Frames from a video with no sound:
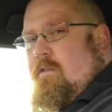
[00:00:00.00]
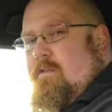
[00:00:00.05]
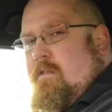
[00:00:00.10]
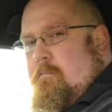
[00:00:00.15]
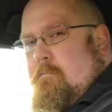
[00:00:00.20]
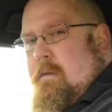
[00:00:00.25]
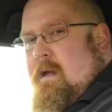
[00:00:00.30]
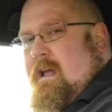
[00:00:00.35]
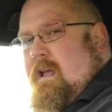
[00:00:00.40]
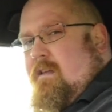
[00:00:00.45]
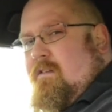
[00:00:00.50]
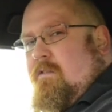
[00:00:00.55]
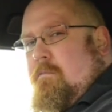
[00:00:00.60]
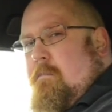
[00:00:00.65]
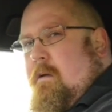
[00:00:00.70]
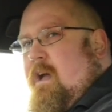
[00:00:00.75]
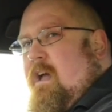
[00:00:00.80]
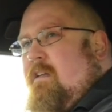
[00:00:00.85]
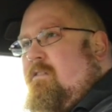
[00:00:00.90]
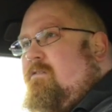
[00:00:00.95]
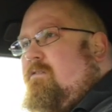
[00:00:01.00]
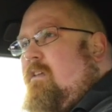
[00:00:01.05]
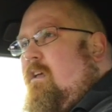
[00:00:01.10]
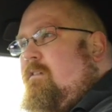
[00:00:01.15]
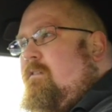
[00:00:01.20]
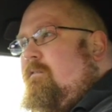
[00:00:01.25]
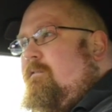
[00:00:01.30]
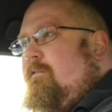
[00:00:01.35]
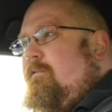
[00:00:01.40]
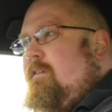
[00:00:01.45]
the biggest, but it
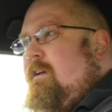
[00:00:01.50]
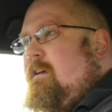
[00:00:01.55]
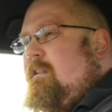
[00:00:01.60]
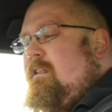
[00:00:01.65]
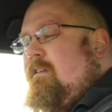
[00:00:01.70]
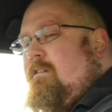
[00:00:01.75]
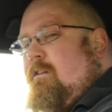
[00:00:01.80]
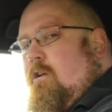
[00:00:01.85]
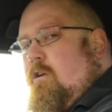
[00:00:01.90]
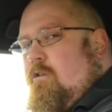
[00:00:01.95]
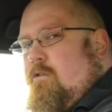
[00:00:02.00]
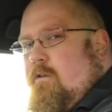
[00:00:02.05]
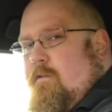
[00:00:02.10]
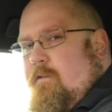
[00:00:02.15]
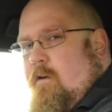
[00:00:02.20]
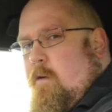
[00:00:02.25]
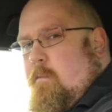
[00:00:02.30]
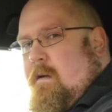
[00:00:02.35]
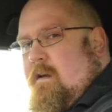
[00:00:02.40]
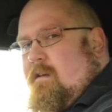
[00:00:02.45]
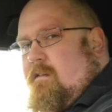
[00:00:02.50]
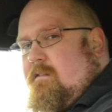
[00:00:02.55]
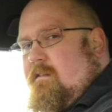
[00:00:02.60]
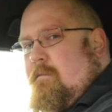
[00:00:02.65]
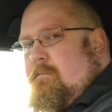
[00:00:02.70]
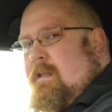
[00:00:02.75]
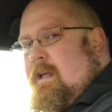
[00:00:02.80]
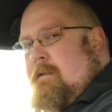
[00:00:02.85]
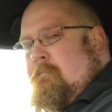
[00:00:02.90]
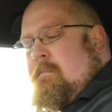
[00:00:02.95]
doesn't feel as claustrophobic as
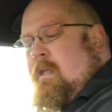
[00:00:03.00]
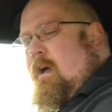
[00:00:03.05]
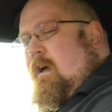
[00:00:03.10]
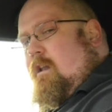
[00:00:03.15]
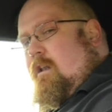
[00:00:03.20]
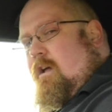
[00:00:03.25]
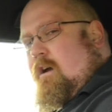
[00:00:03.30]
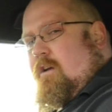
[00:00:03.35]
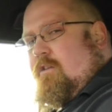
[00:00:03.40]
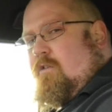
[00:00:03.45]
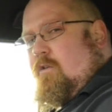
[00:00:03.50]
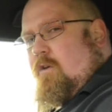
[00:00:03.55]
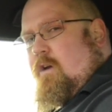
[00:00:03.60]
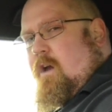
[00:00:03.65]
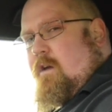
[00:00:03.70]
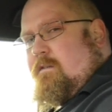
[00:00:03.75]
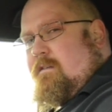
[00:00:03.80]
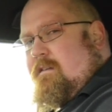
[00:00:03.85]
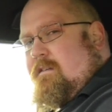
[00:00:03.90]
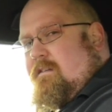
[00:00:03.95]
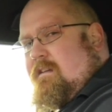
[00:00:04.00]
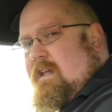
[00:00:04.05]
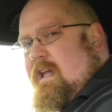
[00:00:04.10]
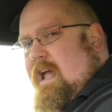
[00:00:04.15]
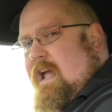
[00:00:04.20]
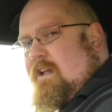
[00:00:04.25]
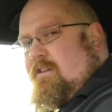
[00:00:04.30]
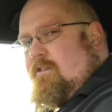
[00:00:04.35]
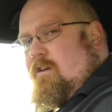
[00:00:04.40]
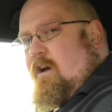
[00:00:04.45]
something like a Toyota
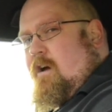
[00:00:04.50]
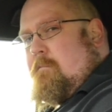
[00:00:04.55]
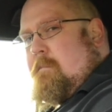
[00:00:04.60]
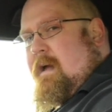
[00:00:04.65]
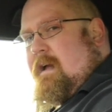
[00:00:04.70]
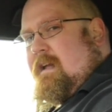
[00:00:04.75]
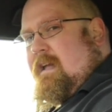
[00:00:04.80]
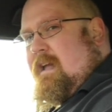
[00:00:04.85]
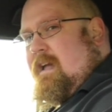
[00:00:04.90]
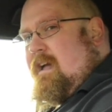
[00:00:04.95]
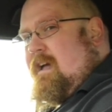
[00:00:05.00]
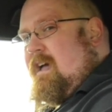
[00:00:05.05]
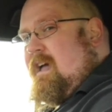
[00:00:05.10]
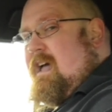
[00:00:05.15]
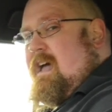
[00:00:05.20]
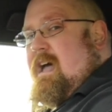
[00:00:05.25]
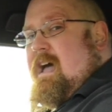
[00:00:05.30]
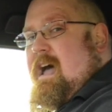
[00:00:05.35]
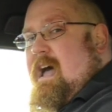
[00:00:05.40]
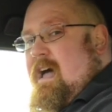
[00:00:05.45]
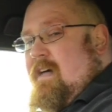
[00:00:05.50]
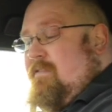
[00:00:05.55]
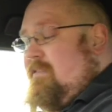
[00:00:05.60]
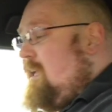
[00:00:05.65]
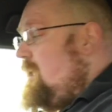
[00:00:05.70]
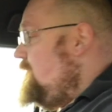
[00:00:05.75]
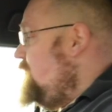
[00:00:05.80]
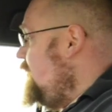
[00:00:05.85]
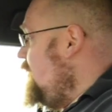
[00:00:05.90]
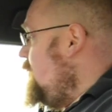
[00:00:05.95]
CHR back here,
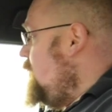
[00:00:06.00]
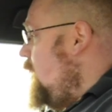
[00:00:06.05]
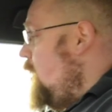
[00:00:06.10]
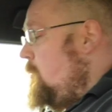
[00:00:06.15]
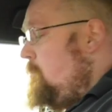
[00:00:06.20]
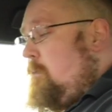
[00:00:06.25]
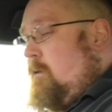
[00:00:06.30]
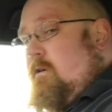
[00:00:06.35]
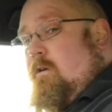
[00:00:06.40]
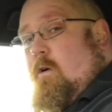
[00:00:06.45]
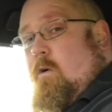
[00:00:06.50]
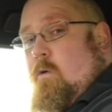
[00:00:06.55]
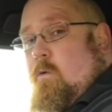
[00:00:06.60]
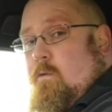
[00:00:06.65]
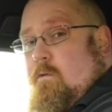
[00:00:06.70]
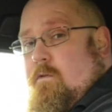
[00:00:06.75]
and they do open all